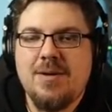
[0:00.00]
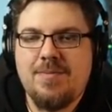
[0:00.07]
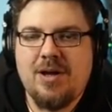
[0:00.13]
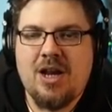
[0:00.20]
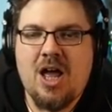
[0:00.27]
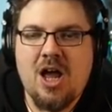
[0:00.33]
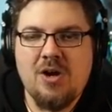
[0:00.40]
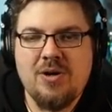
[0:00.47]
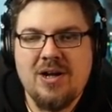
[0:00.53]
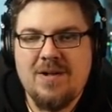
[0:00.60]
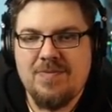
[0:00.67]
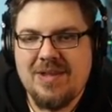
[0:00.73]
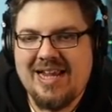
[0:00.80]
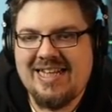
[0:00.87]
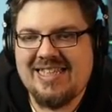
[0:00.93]
below
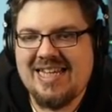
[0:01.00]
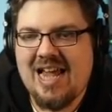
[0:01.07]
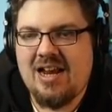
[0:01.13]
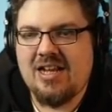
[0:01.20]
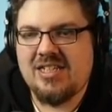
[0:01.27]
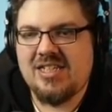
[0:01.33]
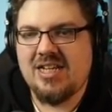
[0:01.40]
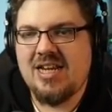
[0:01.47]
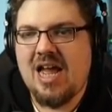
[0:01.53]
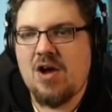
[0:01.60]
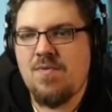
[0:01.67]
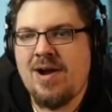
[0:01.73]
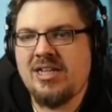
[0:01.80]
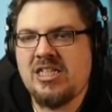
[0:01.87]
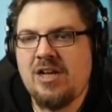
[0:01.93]
into Ellison
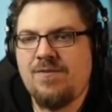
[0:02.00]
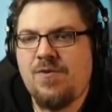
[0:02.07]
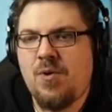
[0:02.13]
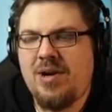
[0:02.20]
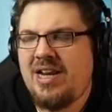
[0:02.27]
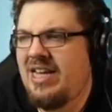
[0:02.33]
now, racing forward.